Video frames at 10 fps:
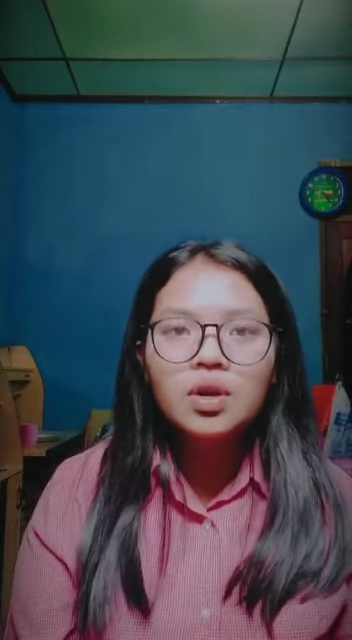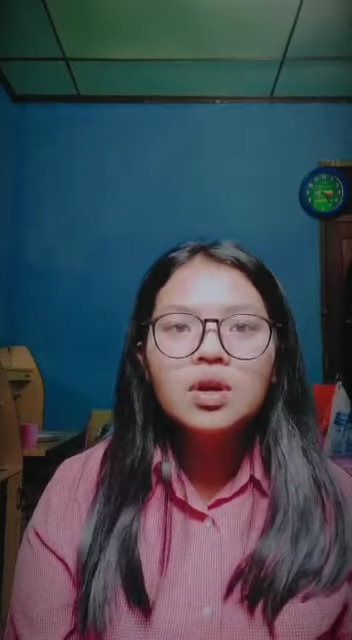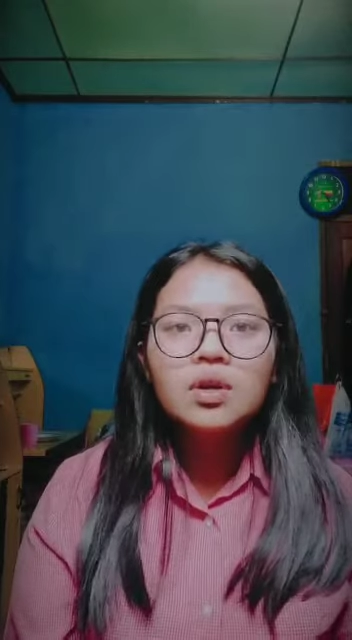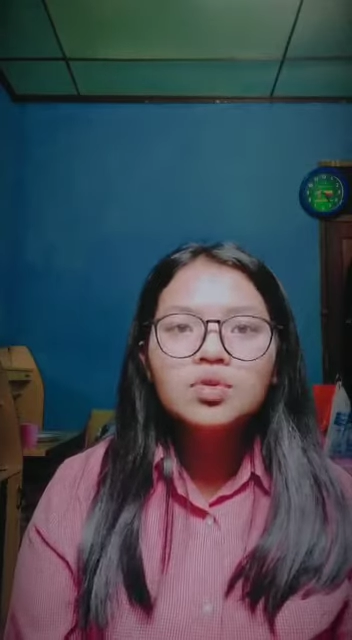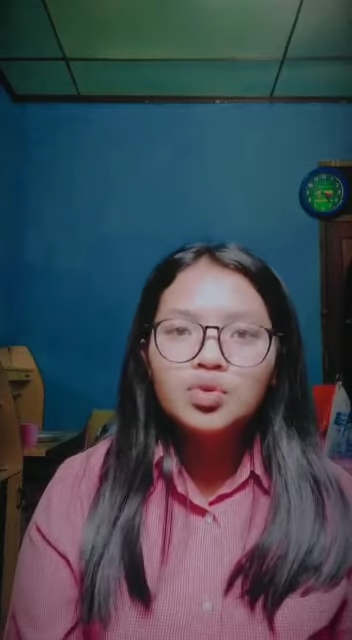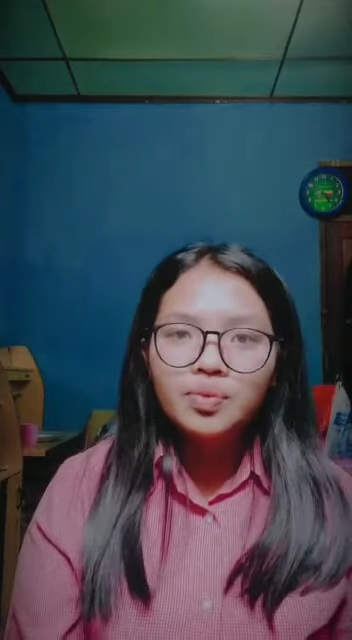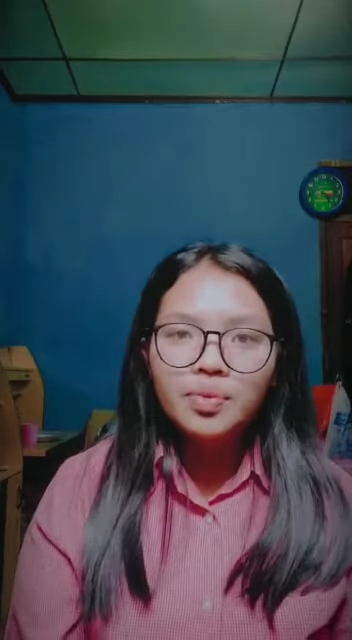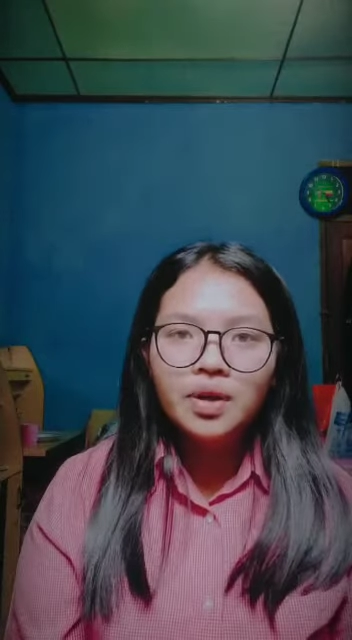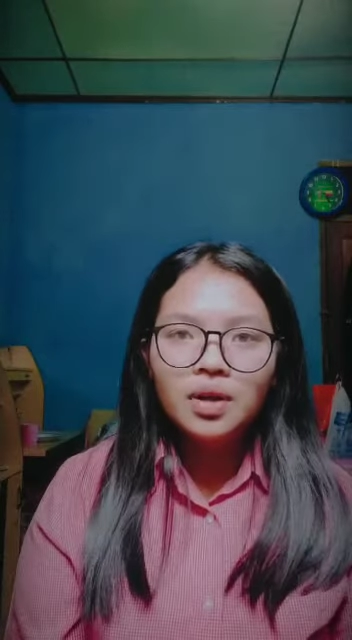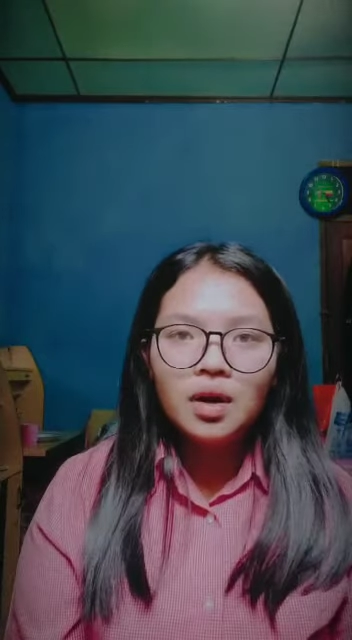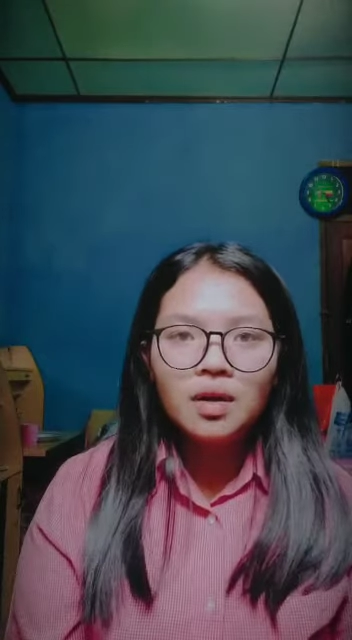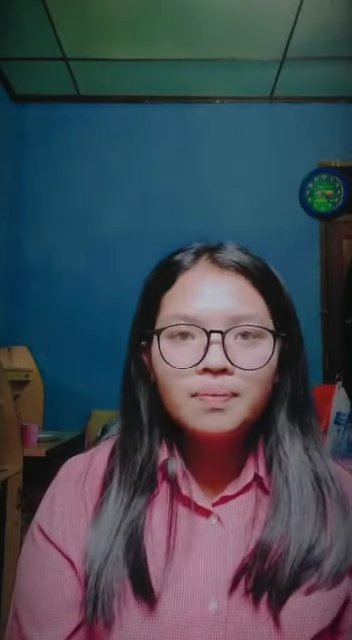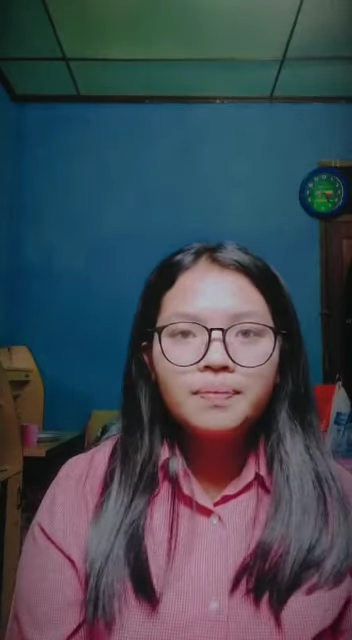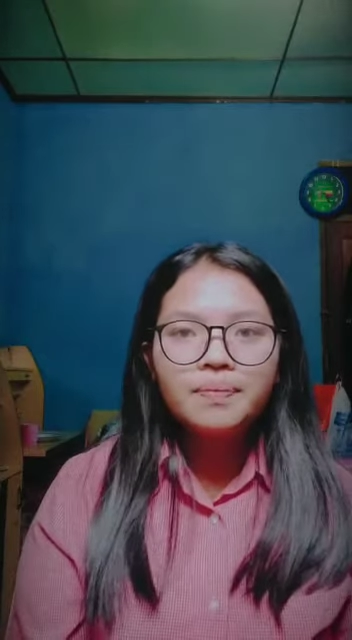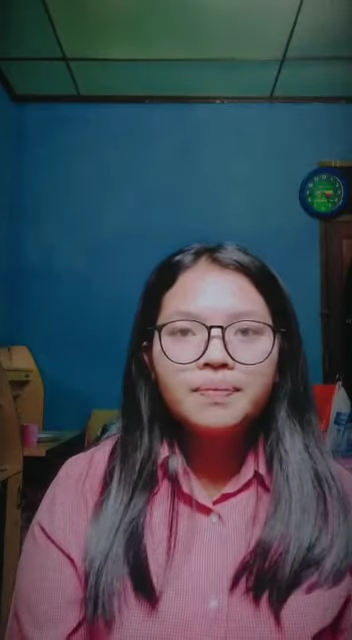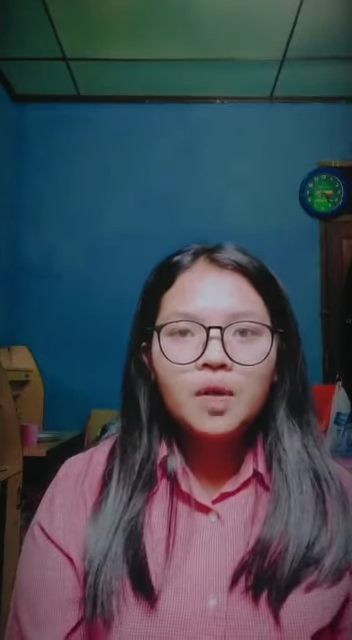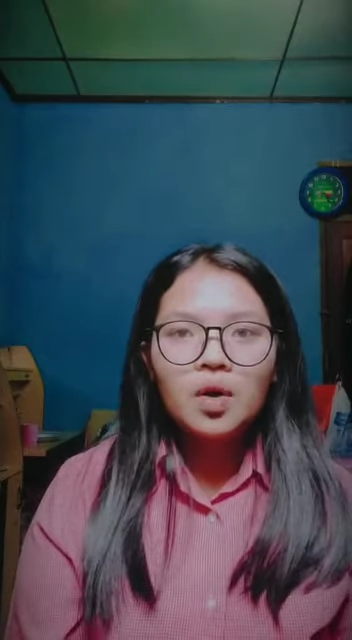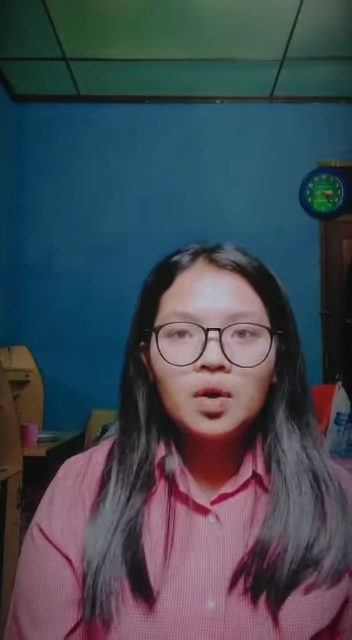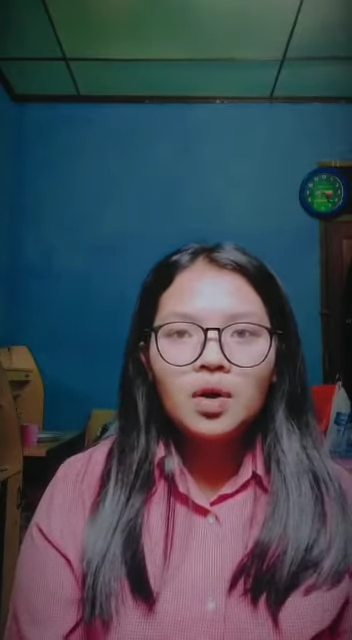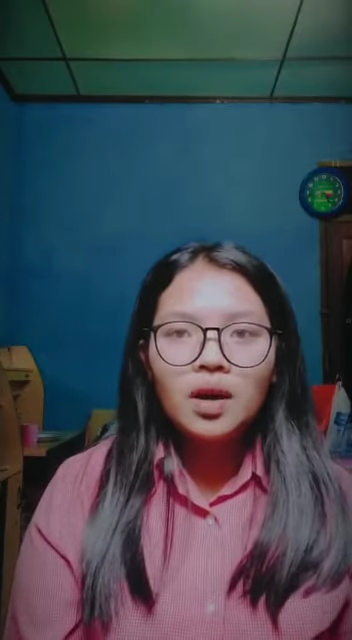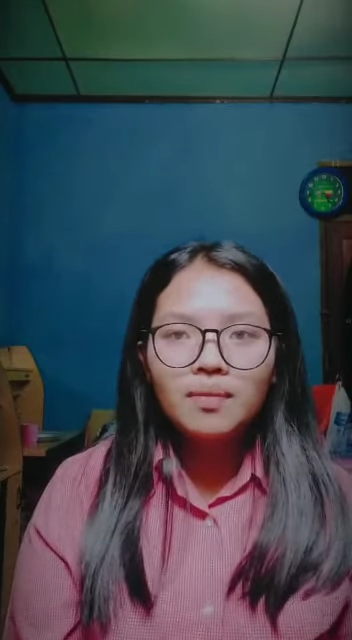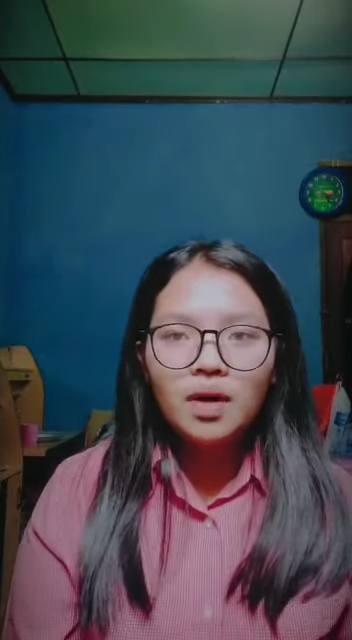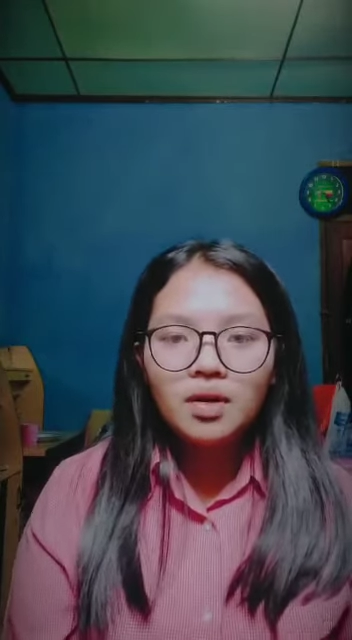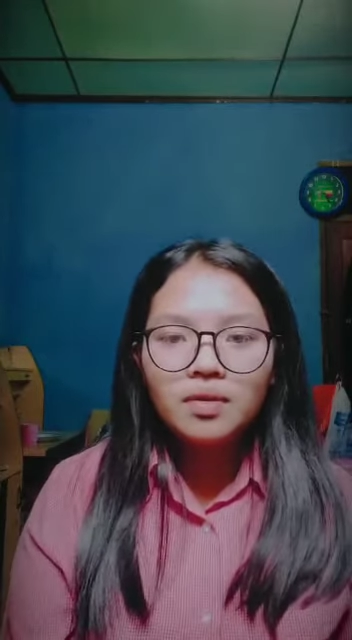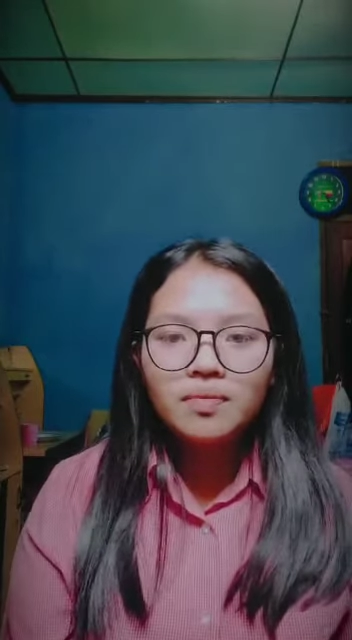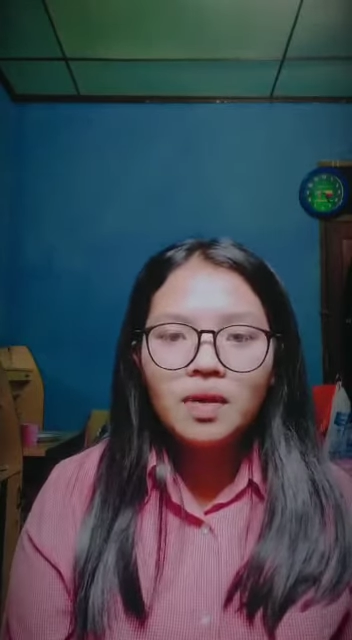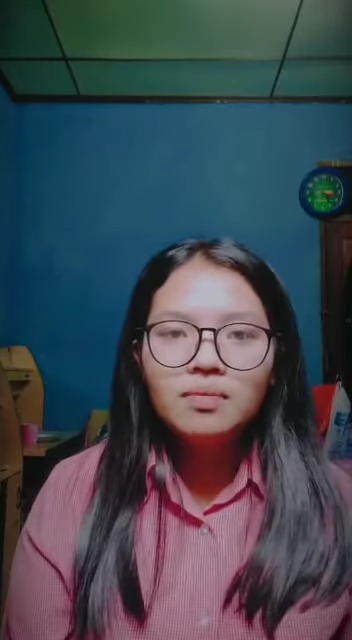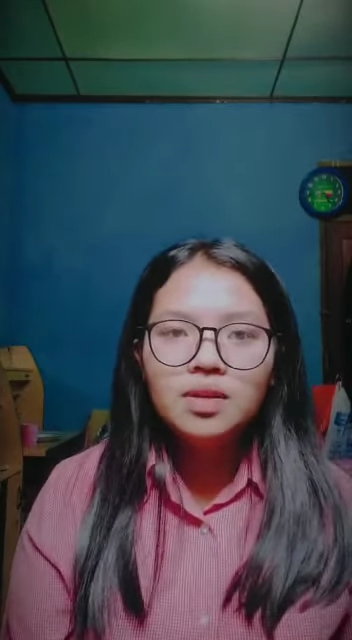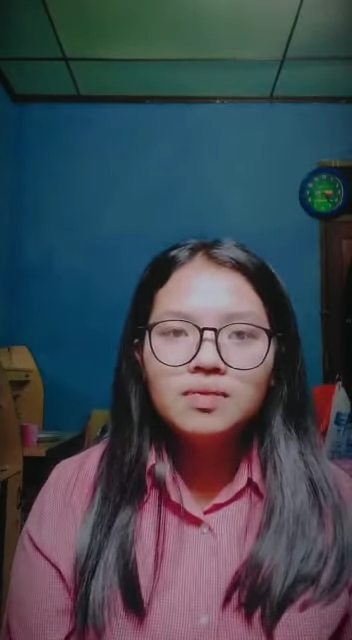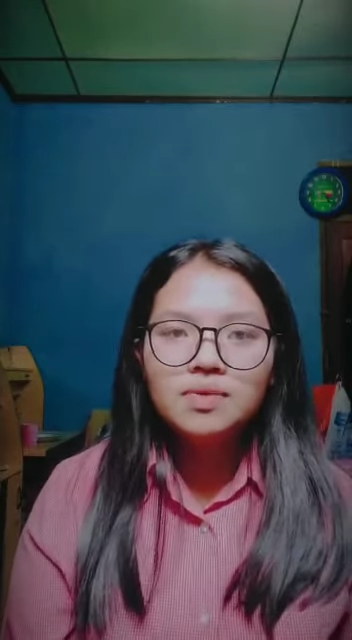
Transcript: much income. And much importantly, the